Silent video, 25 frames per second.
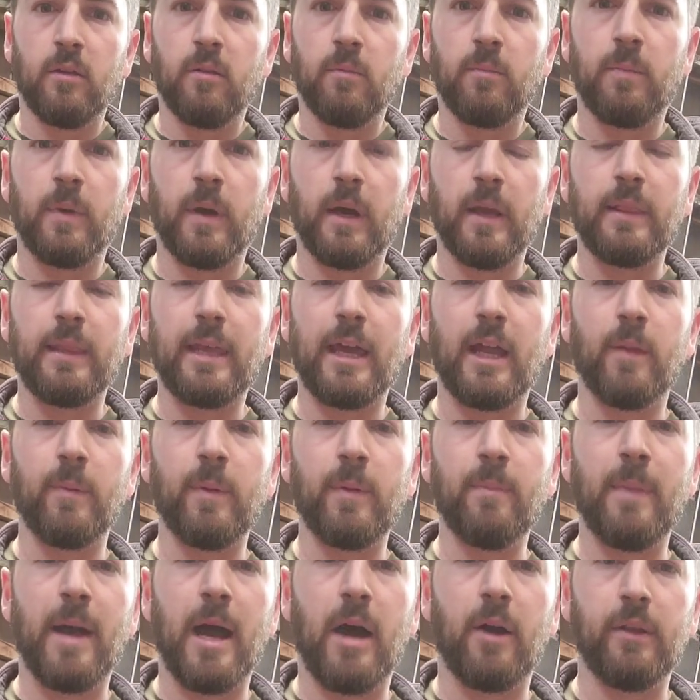But that'll
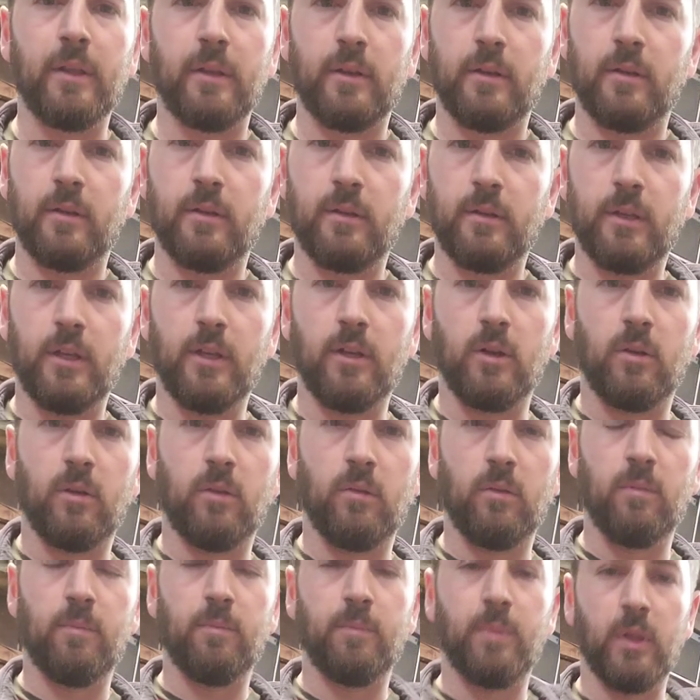be mounted, you
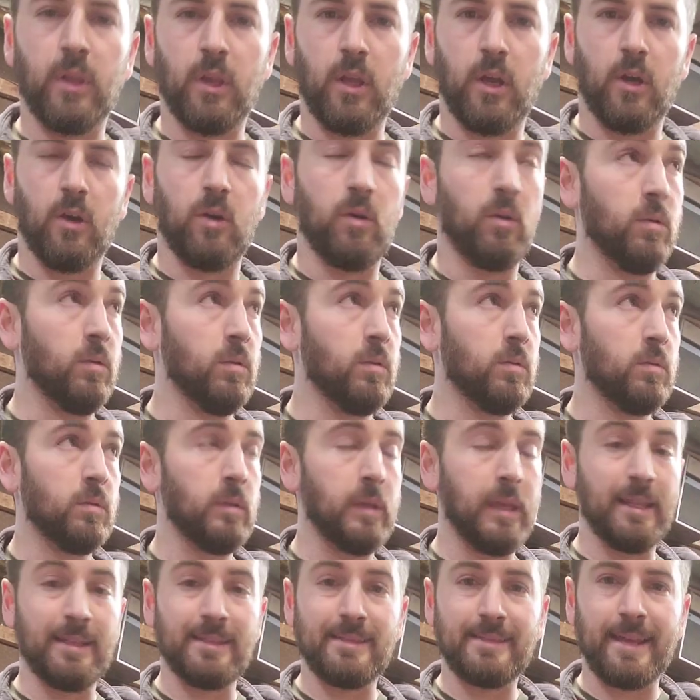know, below,
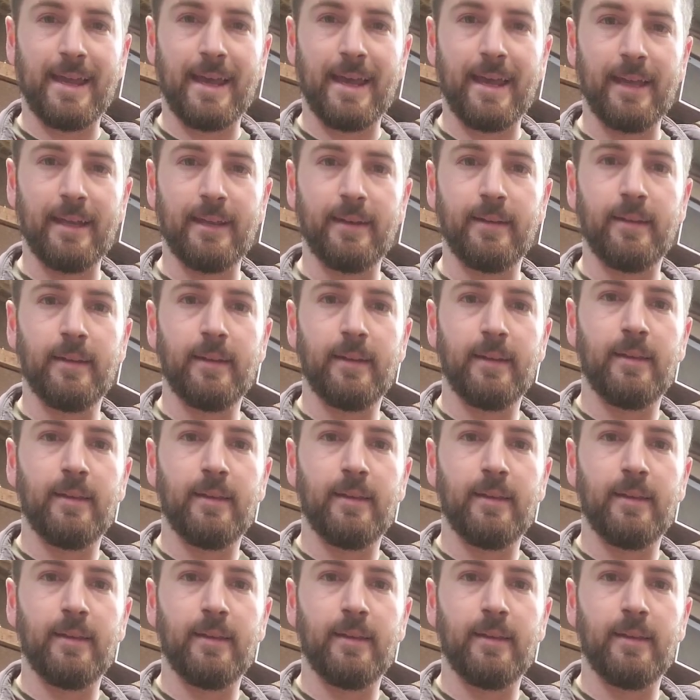inside,